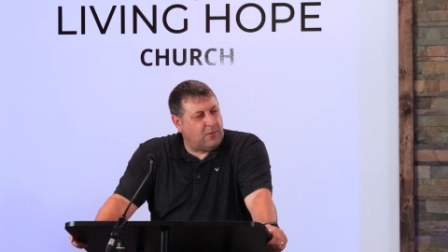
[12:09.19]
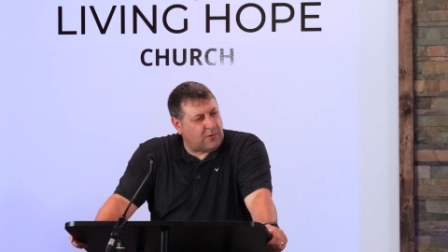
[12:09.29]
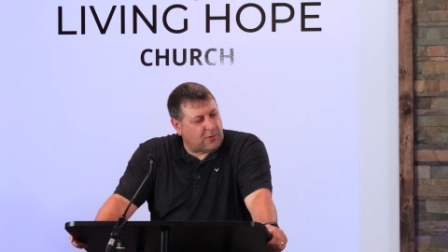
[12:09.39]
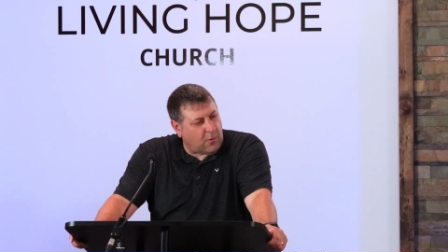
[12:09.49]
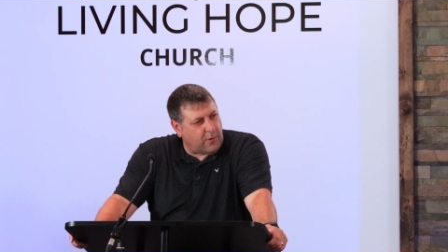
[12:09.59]

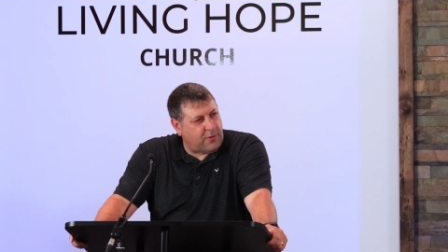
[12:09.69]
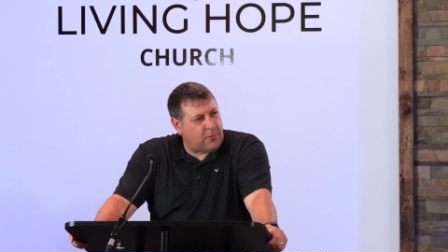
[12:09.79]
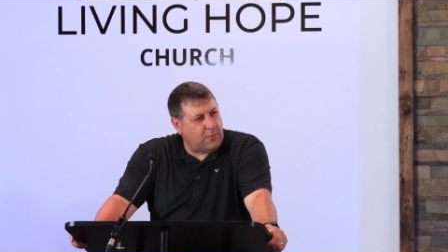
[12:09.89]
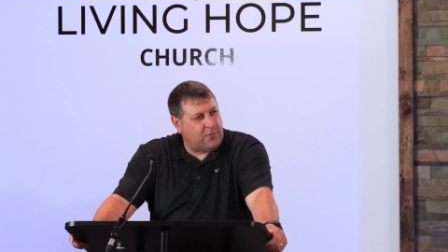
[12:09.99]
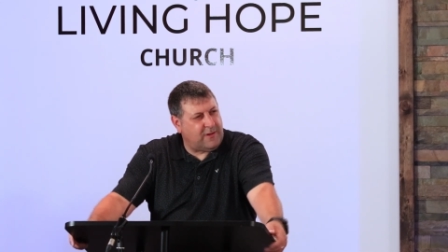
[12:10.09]
they're going
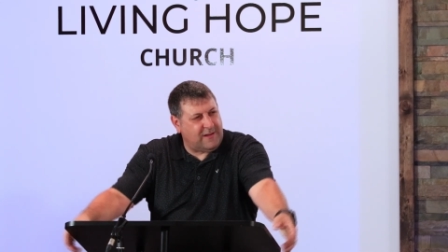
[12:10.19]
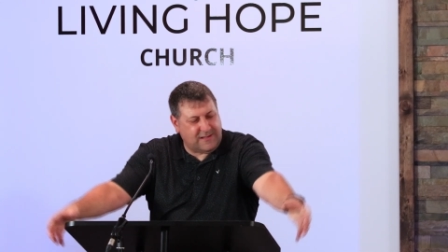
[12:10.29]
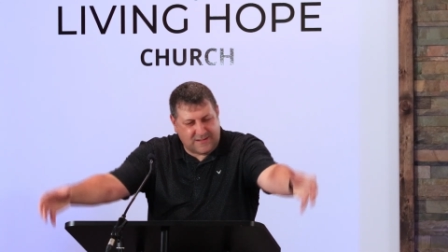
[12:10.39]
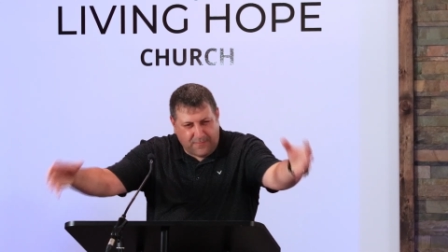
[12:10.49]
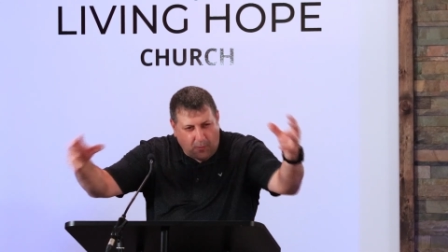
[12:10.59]
through
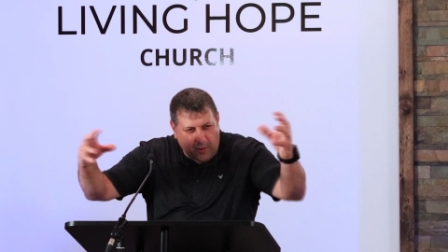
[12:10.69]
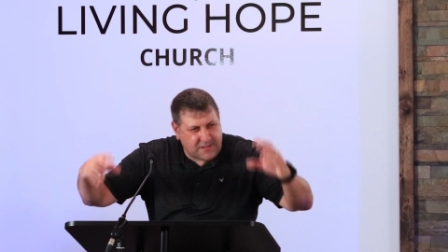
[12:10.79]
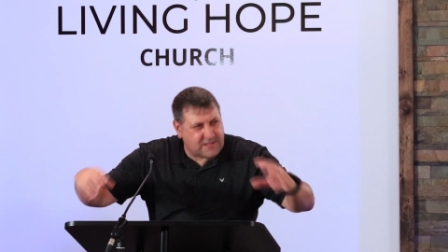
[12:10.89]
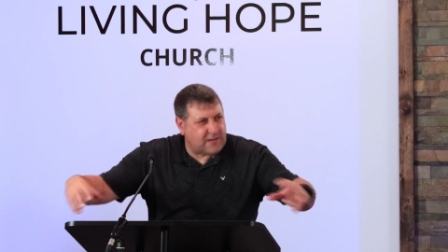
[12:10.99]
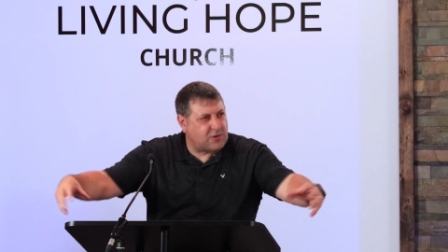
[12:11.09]
these
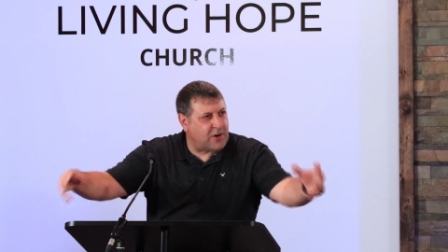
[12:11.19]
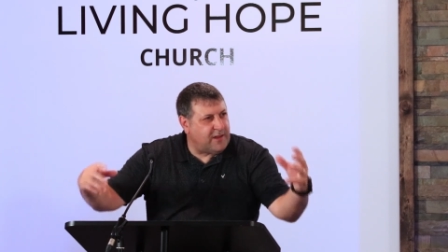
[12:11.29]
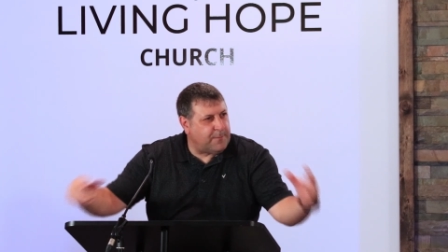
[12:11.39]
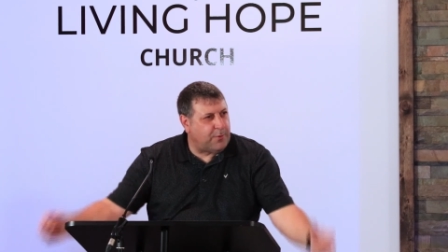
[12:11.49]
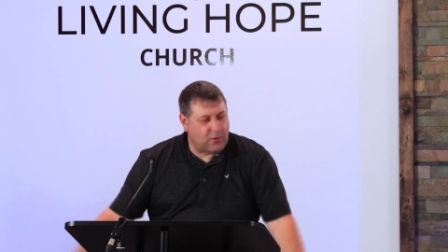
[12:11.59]
voices that are trying
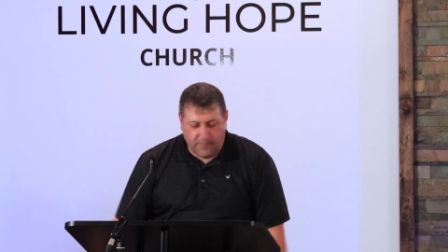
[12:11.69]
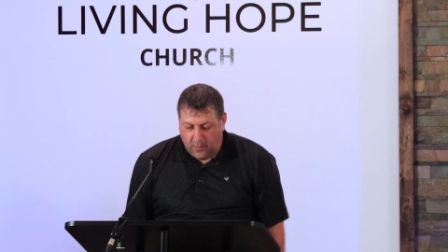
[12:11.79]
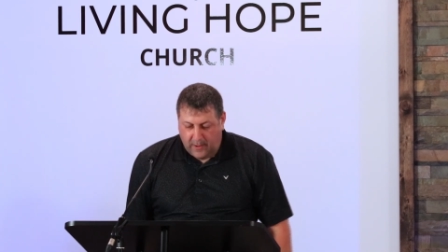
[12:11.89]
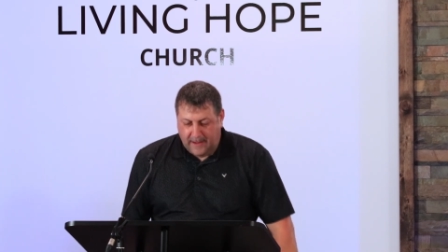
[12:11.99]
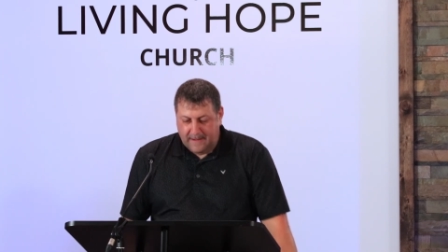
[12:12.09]
to pull them
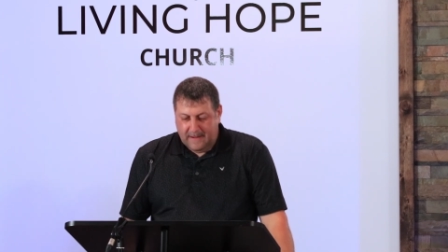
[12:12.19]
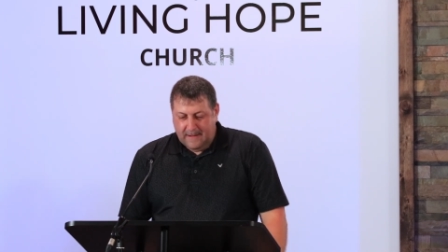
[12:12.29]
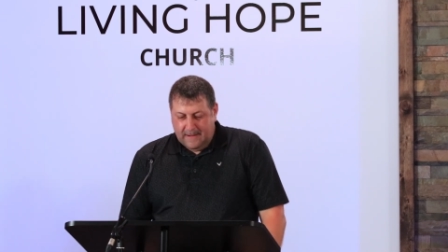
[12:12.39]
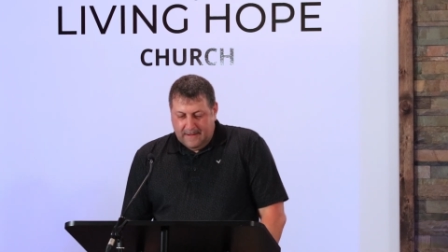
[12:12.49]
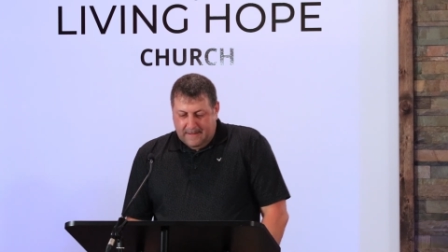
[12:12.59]
away.
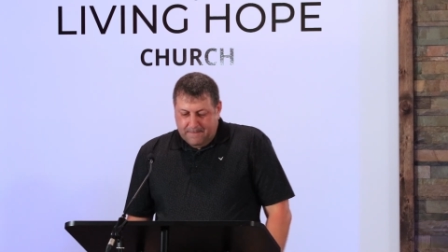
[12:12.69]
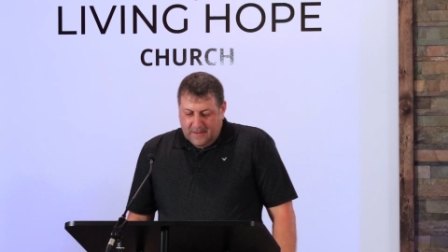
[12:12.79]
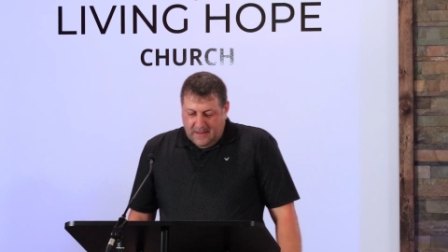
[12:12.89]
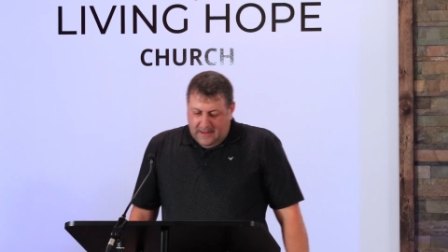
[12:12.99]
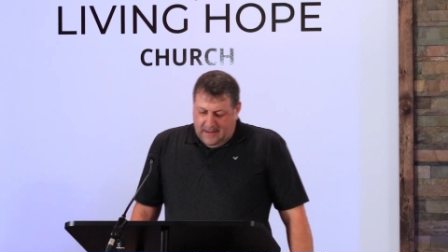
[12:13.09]

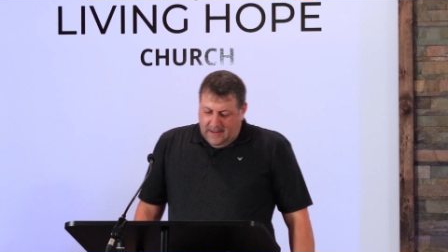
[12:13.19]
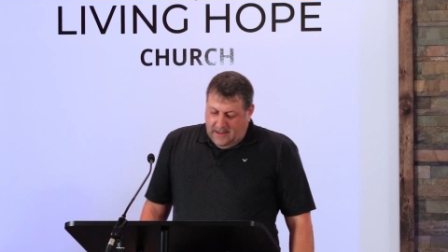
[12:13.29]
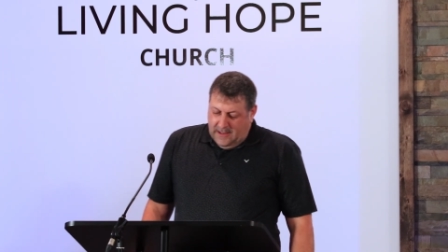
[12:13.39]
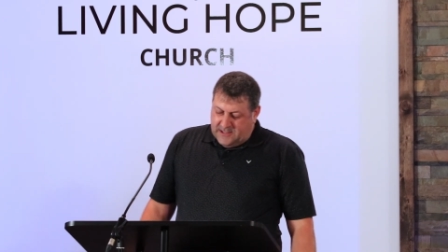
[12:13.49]
He